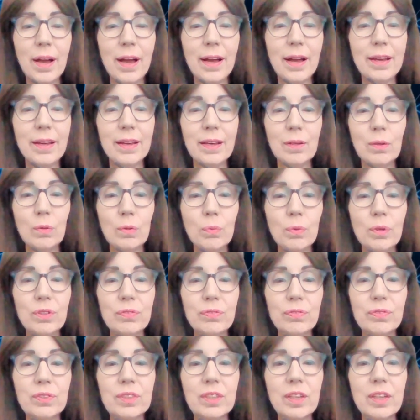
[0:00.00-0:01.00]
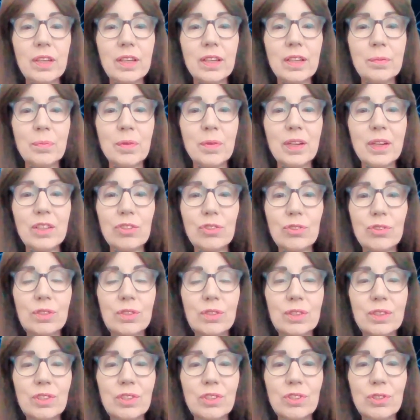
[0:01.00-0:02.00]
I had a wonderful time. I
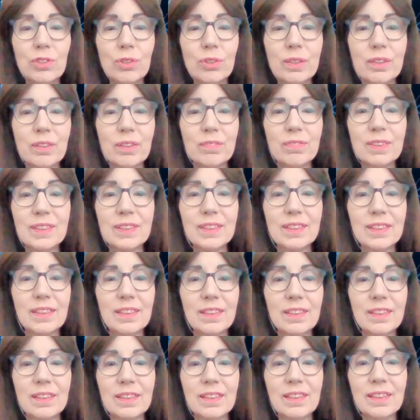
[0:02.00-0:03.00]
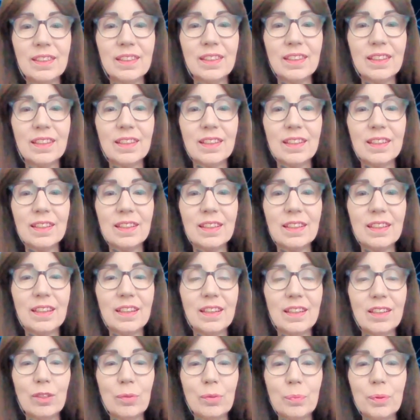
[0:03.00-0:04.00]
truly enjoyed our visit here.
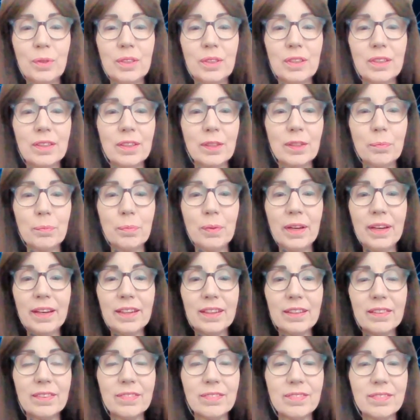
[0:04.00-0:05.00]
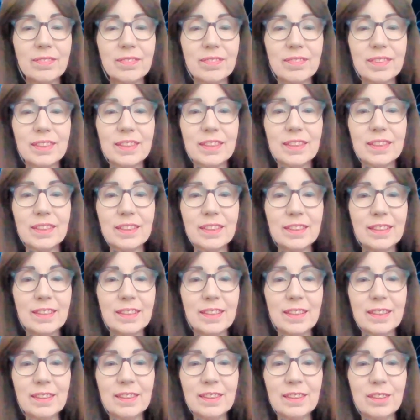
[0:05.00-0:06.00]
I hope you can come and see us
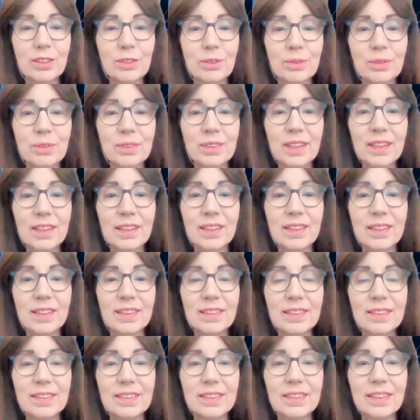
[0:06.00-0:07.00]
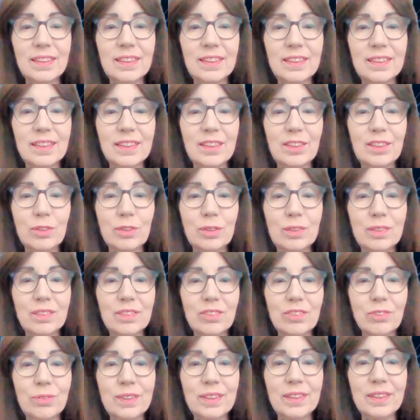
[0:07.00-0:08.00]
again soon, and that
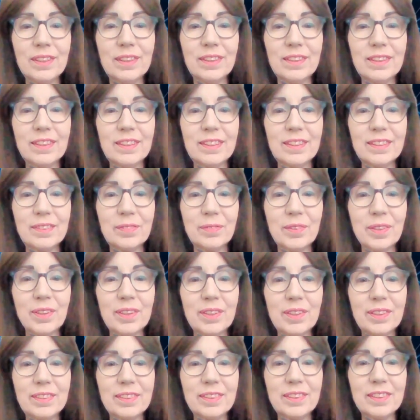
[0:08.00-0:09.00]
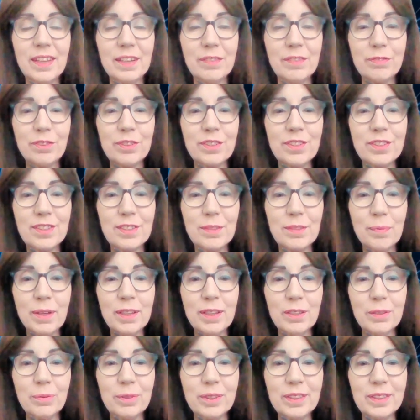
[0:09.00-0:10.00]
you'll join our little efforts to
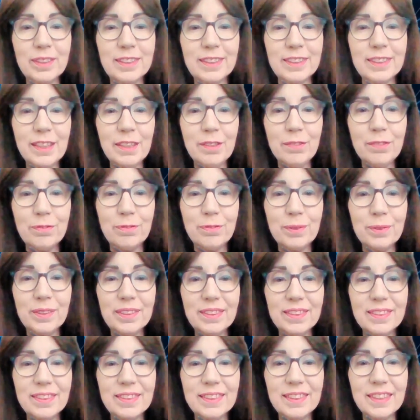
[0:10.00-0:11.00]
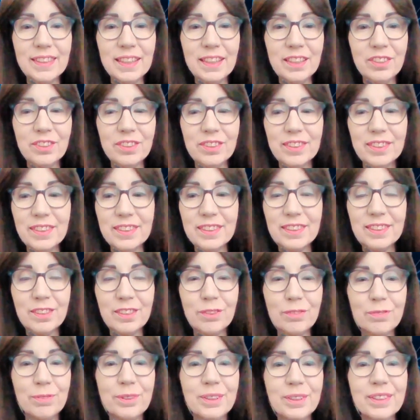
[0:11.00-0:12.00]
make the world safe with standards
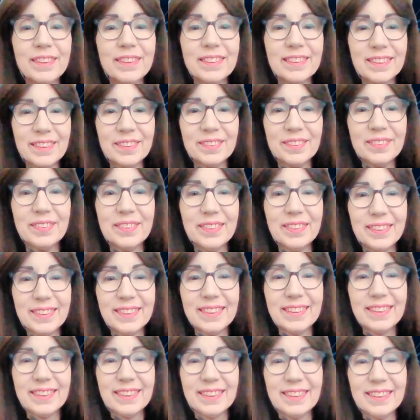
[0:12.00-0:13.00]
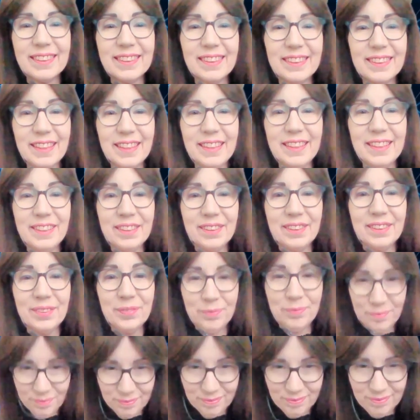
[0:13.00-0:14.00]
and so forth. So thank
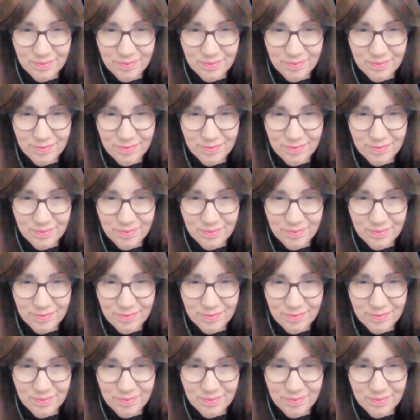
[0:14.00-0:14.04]
you.